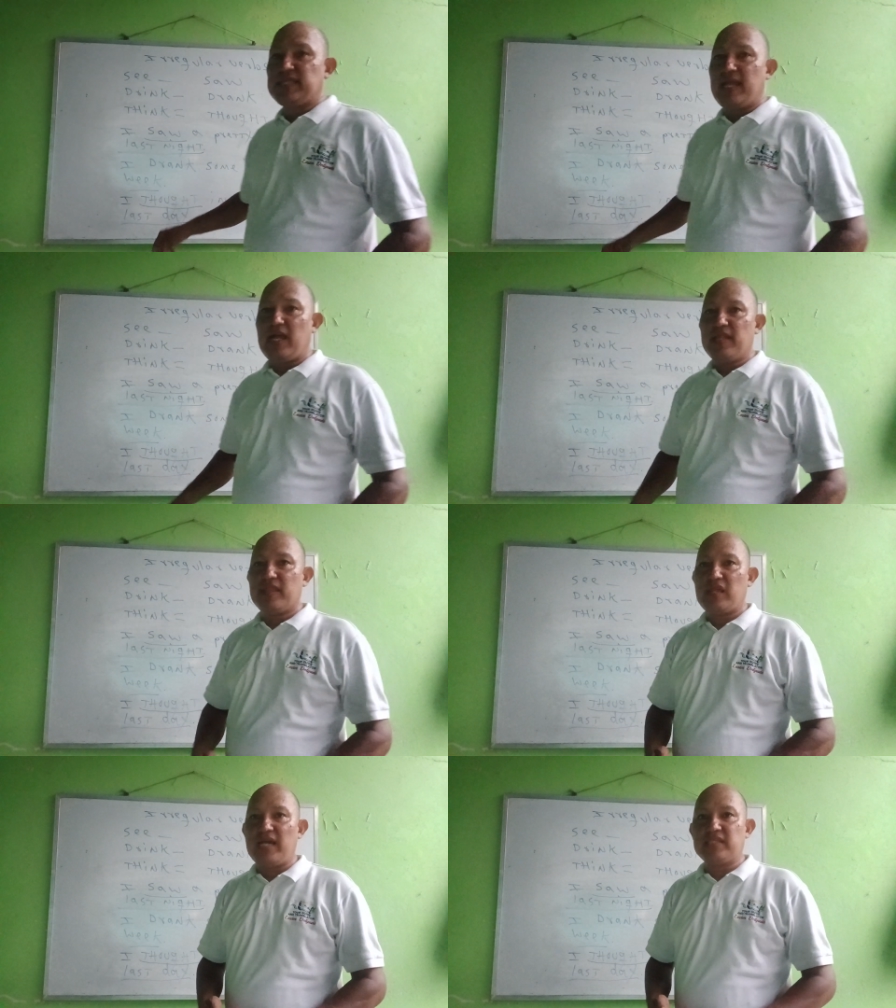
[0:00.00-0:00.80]
day. I
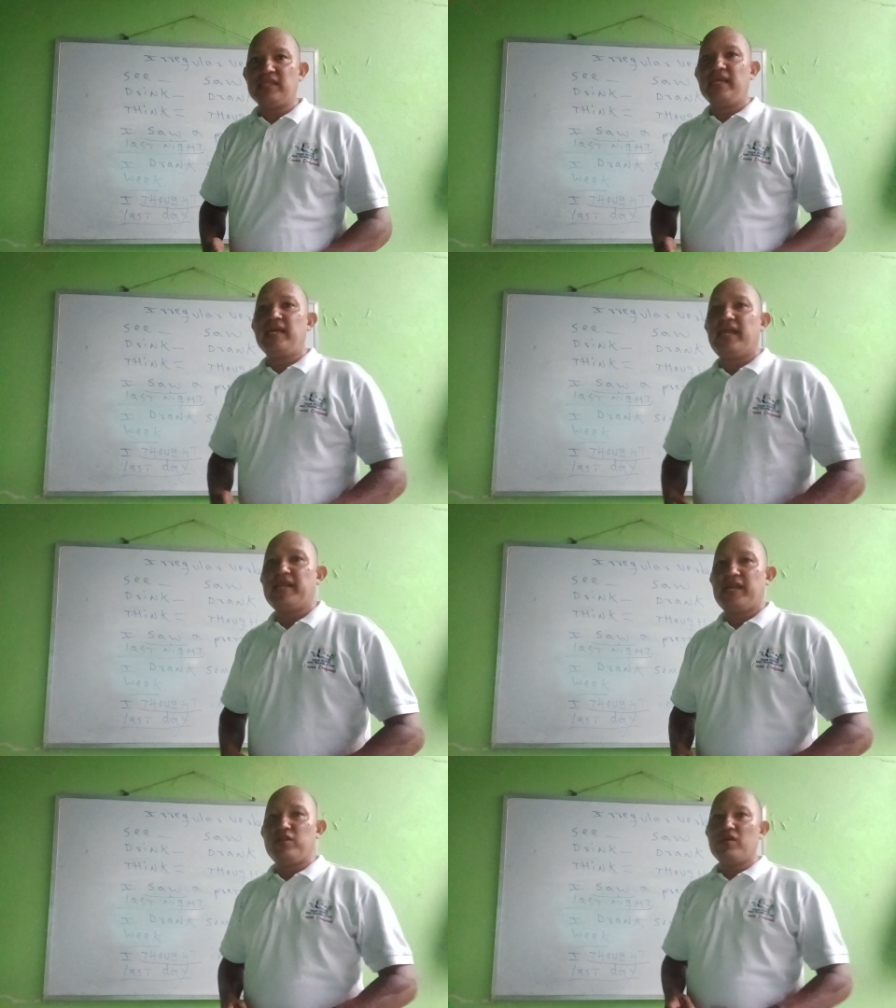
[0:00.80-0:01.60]
thought in
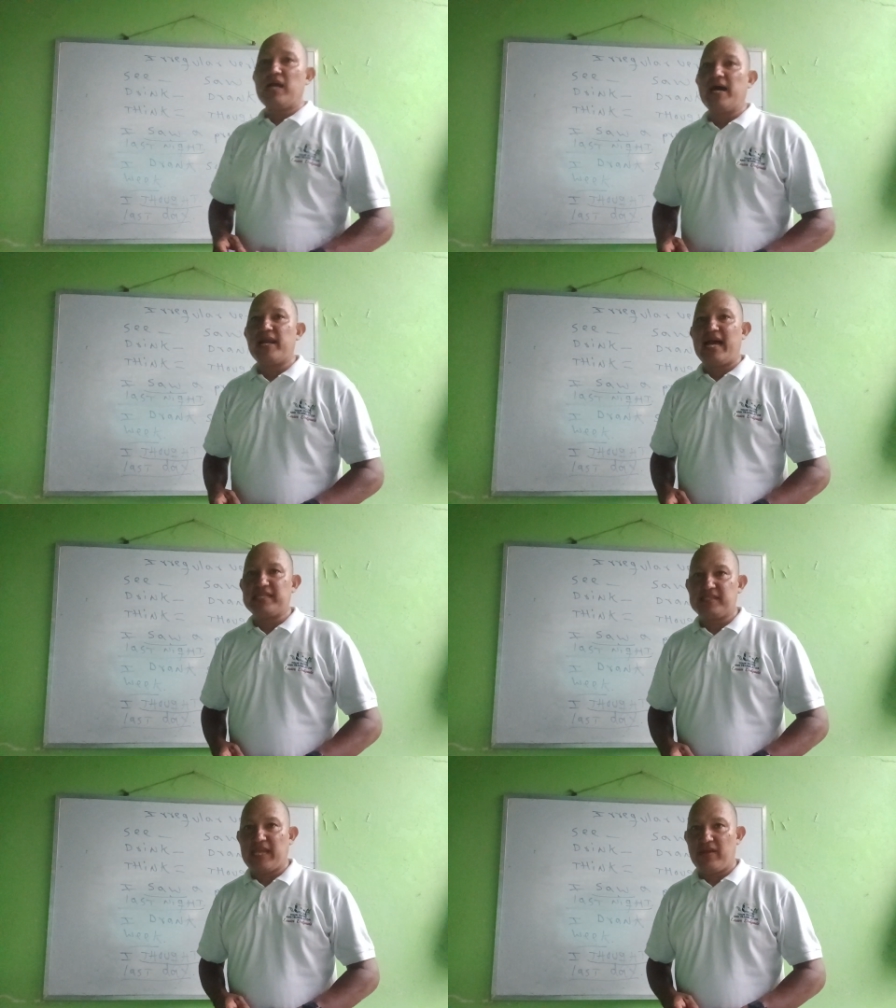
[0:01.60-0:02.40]
a new car
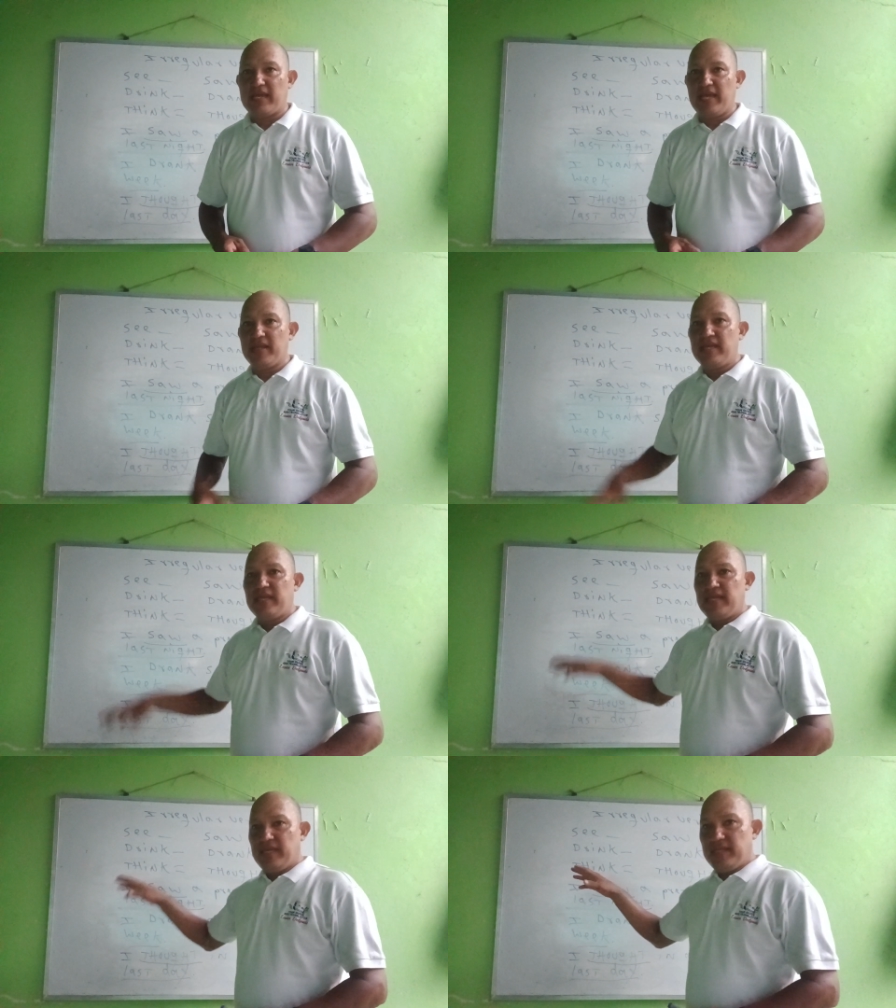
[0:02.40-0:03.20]
last day, okay?
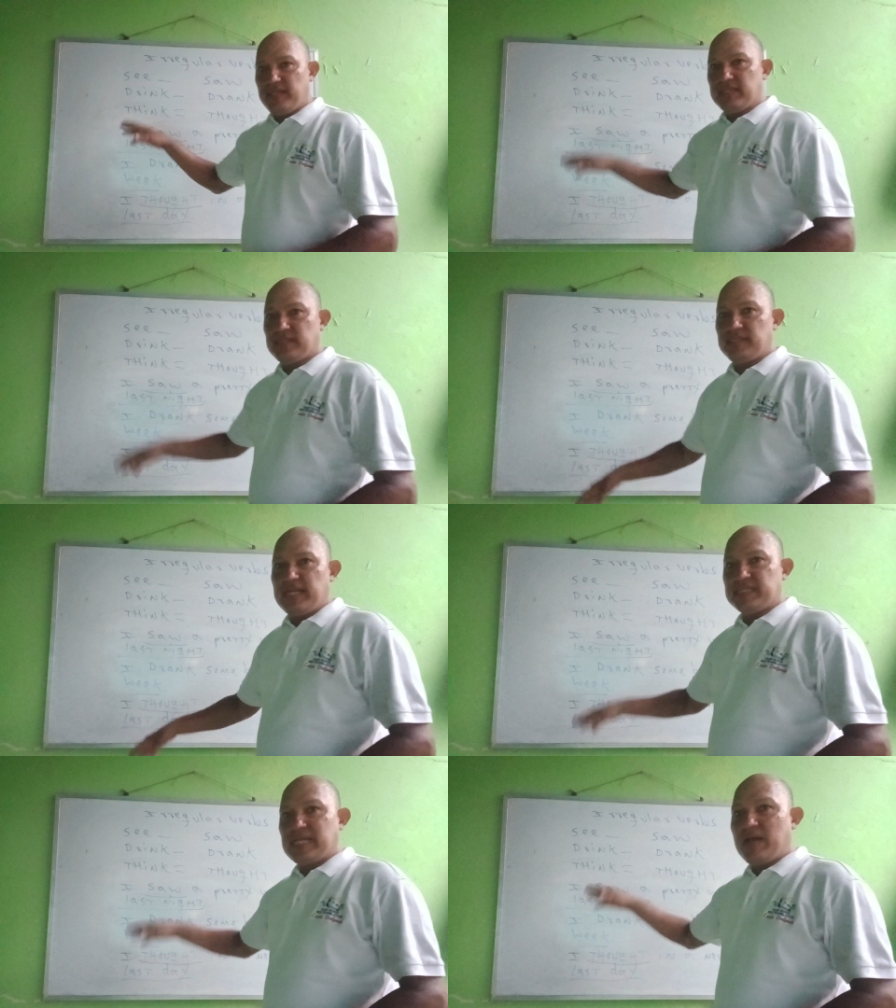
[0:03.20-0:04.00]
This is the
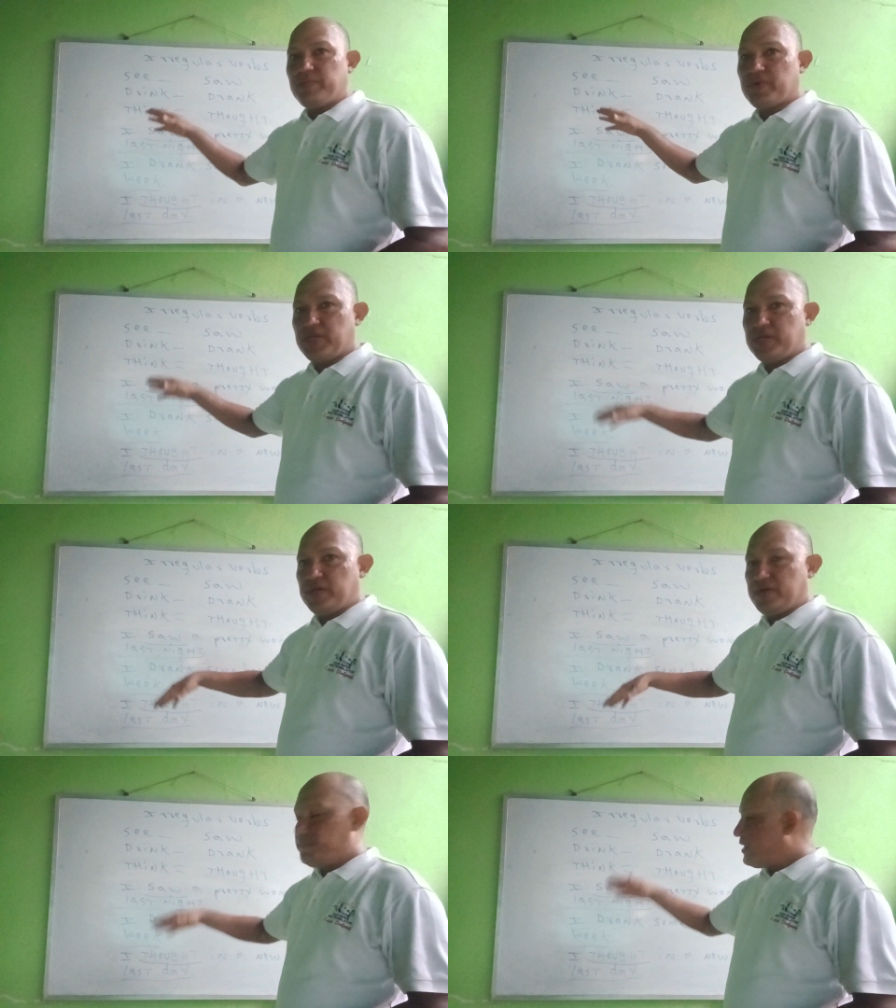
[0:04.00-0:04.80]
example, you
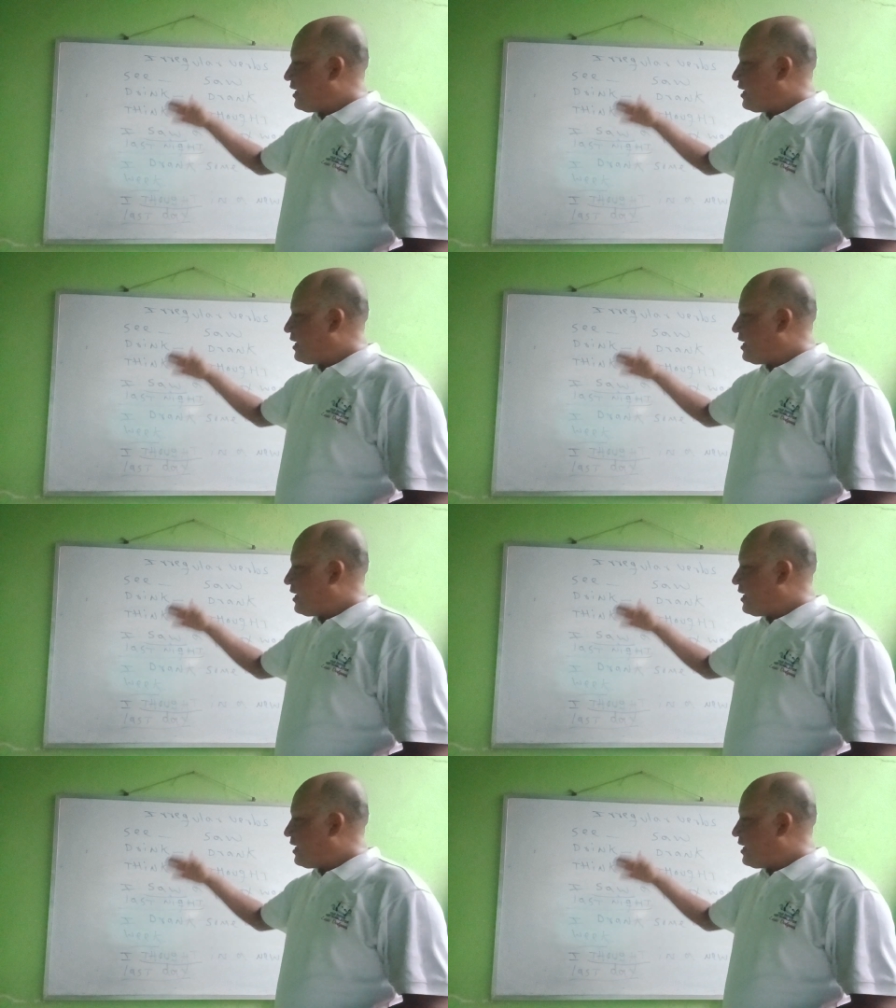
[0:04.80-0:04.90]
know,